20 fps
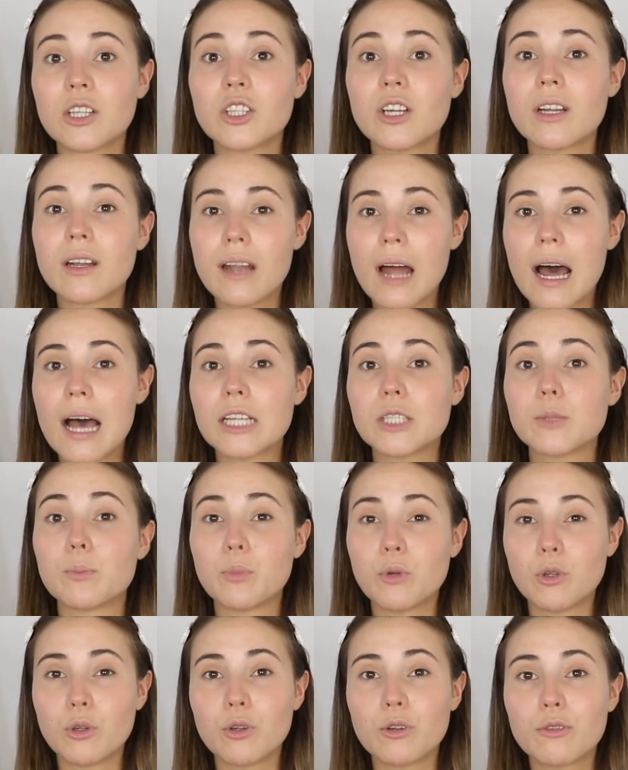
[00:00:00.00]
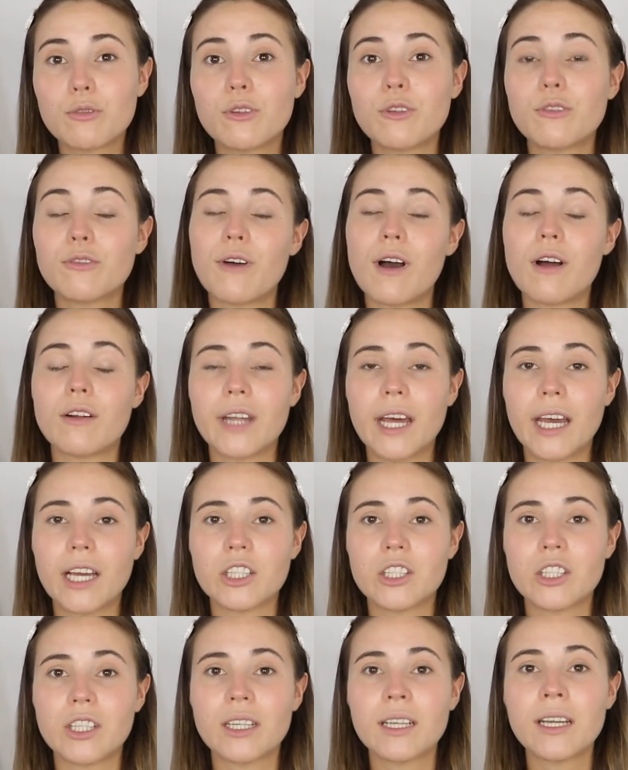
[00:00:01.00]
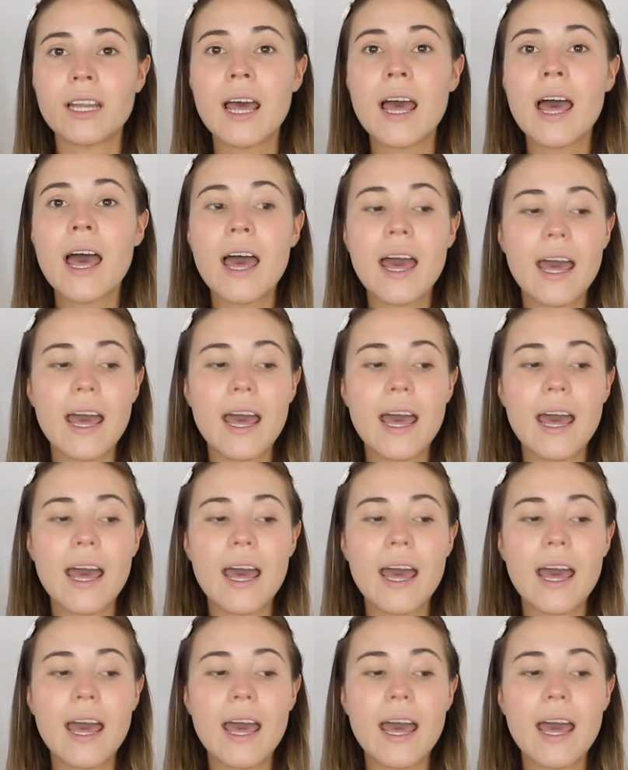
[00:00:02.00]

a nice, beautiful foundation.